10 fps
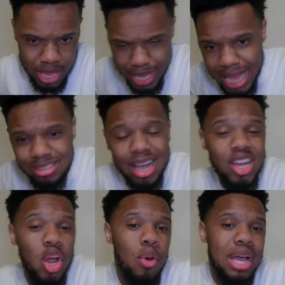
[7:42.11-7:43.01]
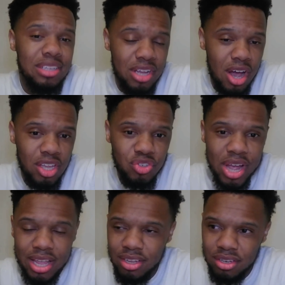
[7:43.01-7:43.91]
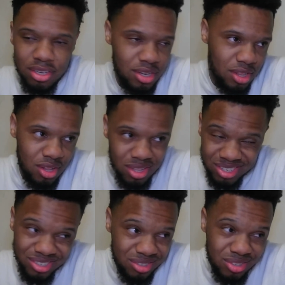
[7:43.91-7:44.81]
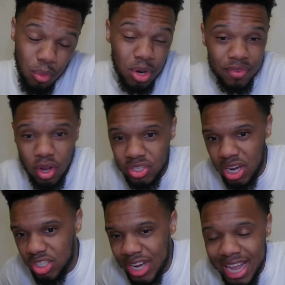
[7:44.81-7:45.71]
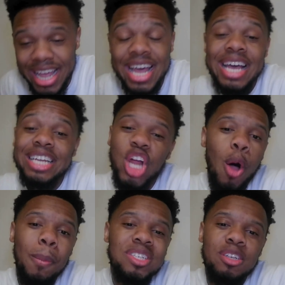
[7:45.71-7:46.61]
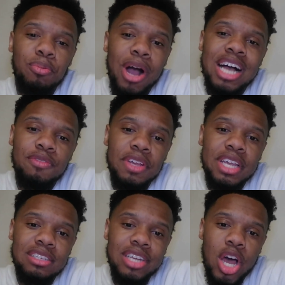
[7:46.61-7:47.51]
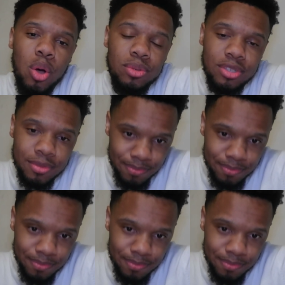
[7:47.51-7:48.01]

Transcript: Yes, I know he has a contract, somewhat of a large contract. Don't be surprised if he gets dealt.